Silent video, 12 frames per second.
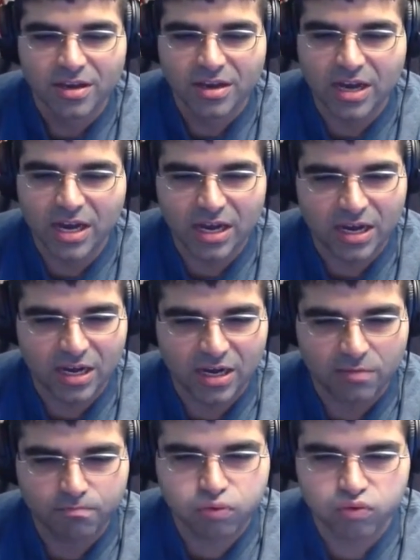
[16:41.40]

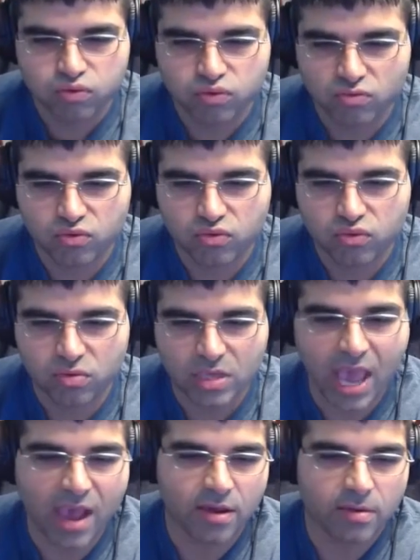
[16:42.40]

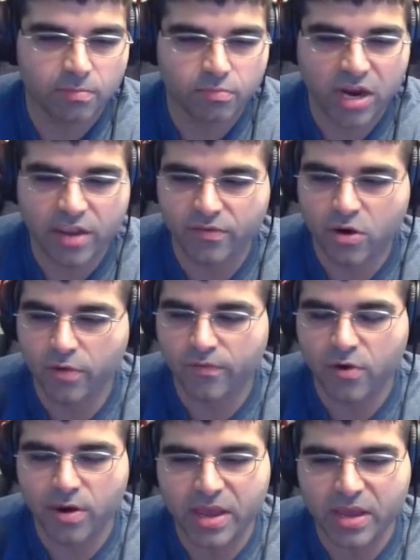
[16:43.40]
Yeah, Brave, go
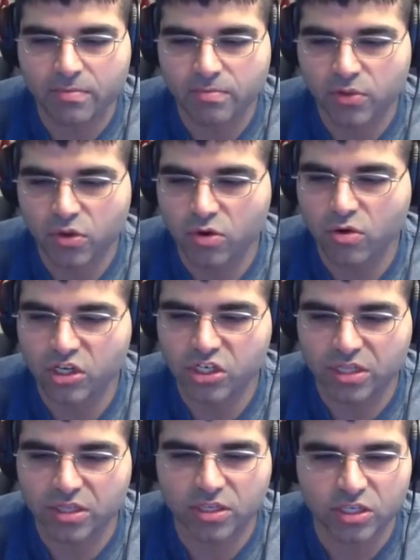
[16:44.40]
for it, man. Throw a question
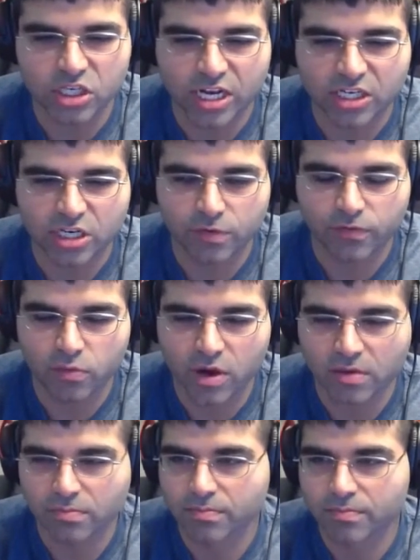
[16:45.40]
in the chat channel if you
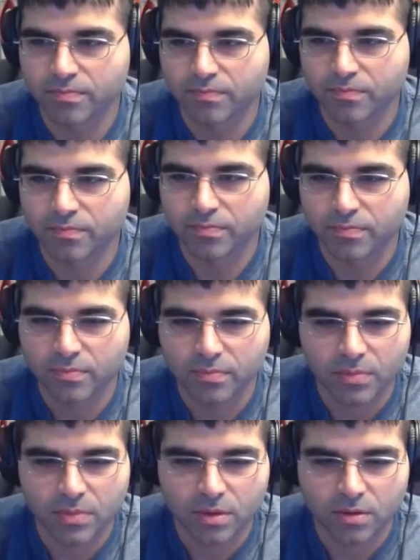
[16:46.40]
want.
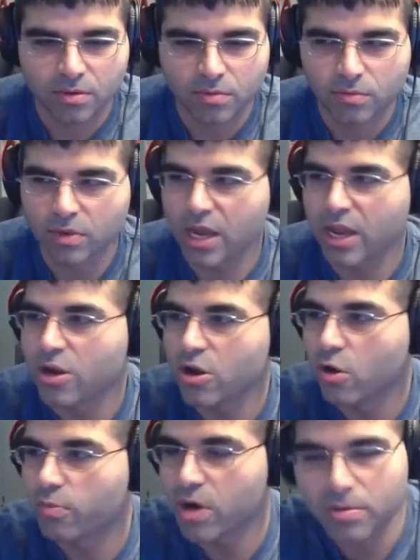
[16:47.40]
We got
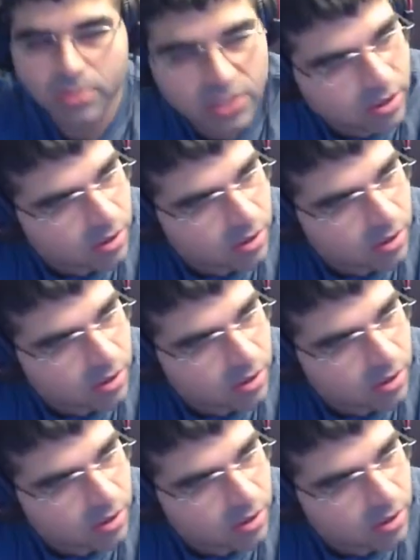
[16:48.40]
no problems here.